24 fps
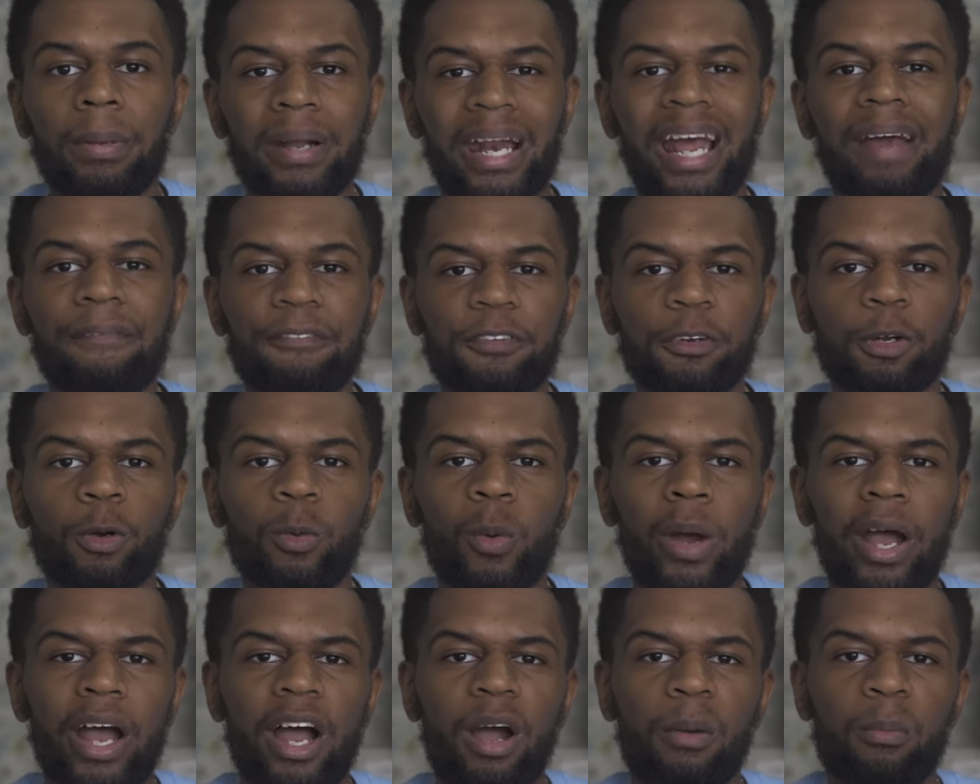But after a
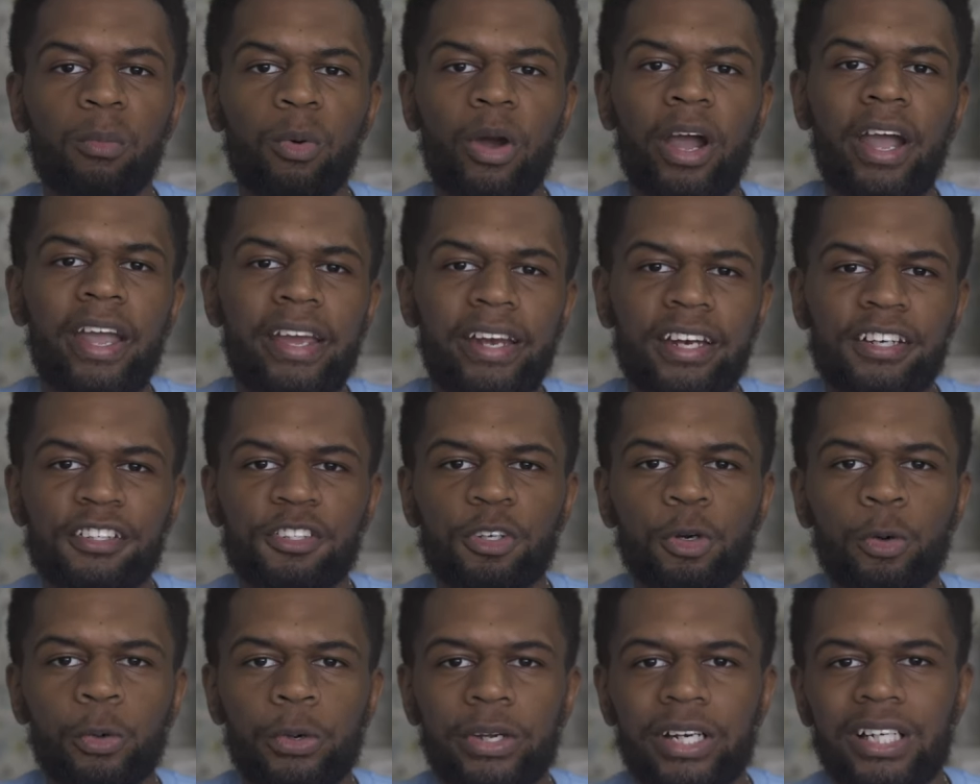while, Brian and
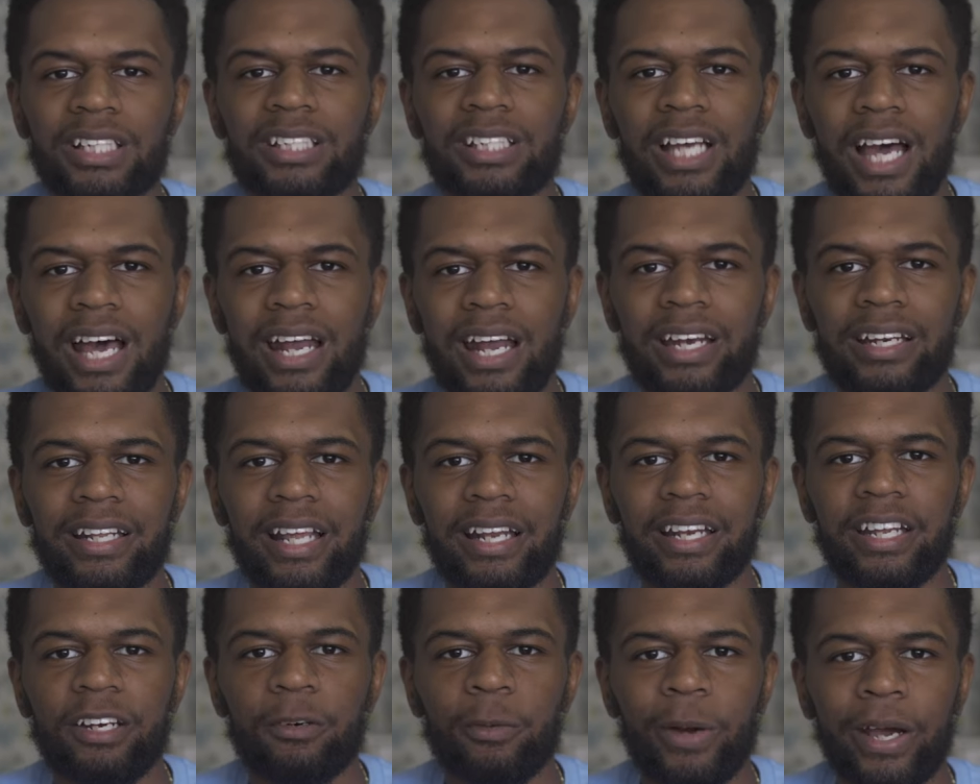Tori decided
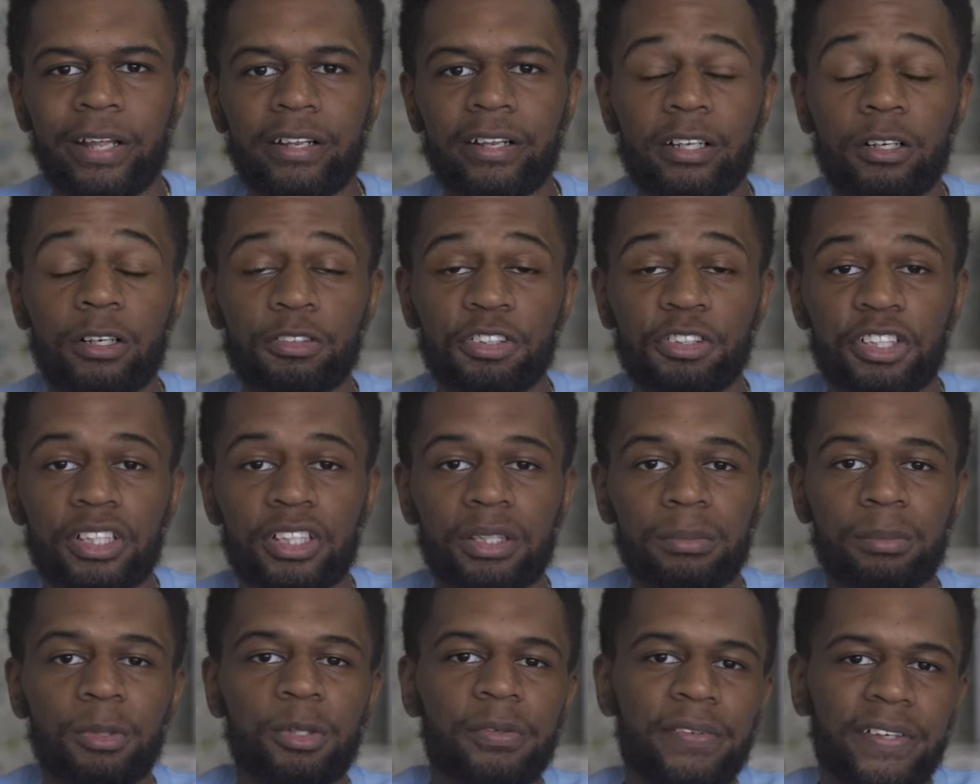that they'd rather go to
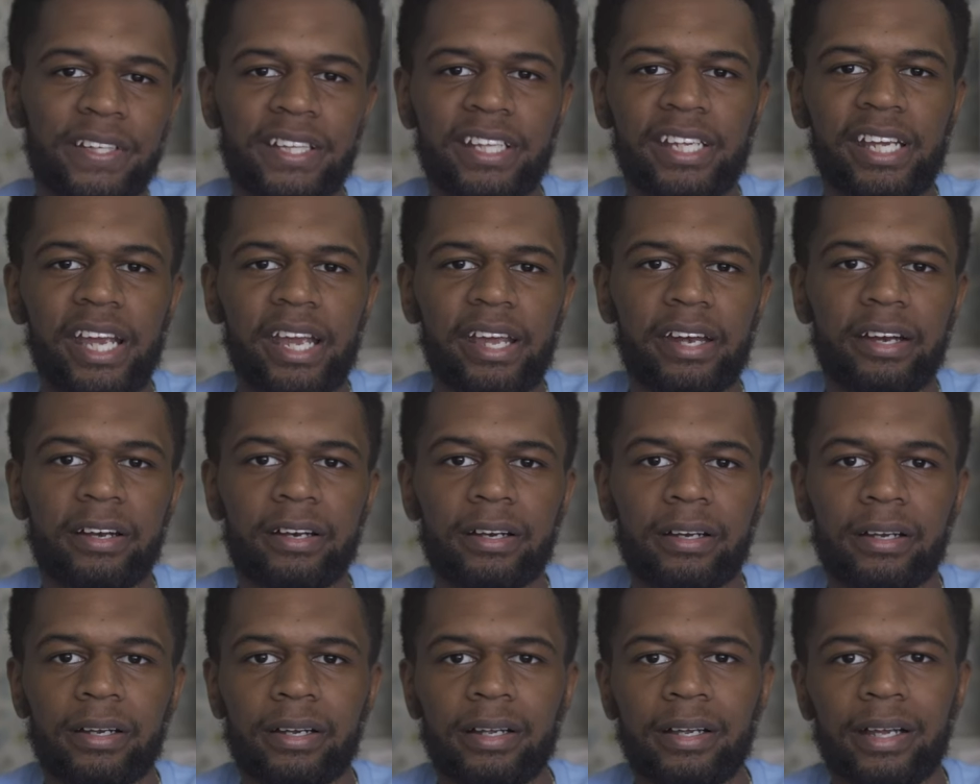the movie
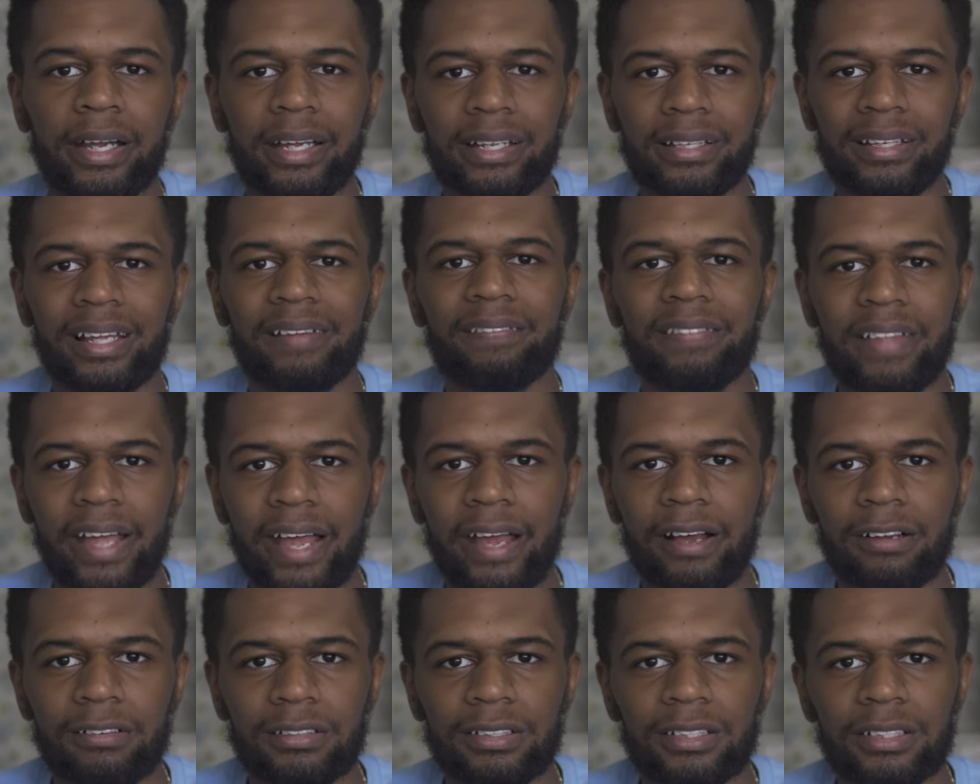theater and left the
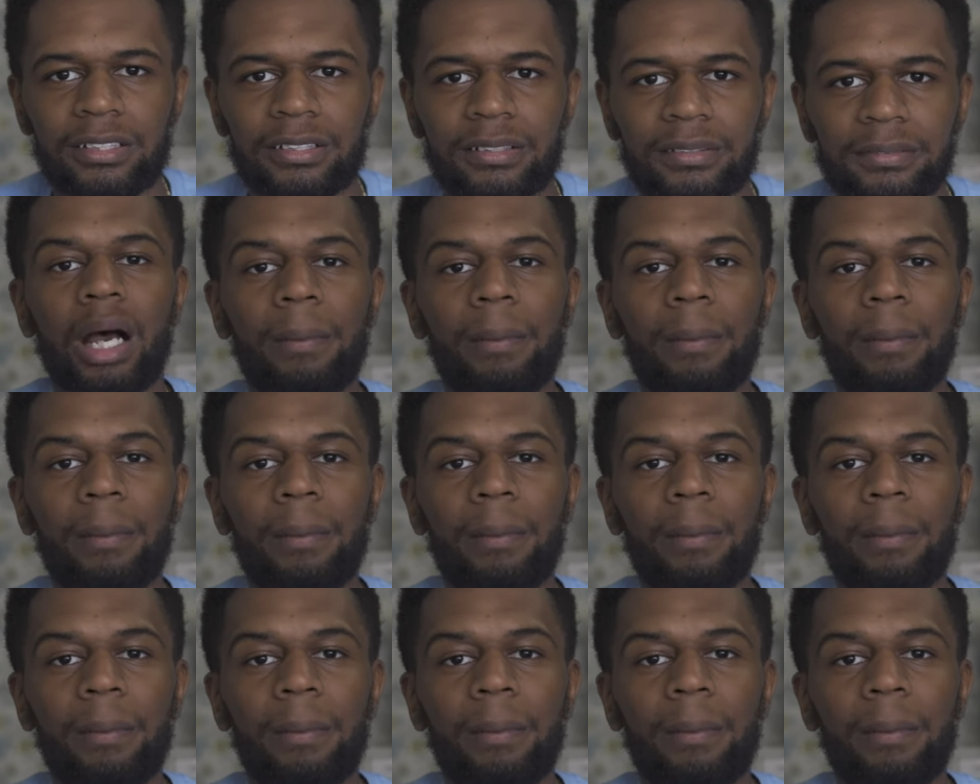house.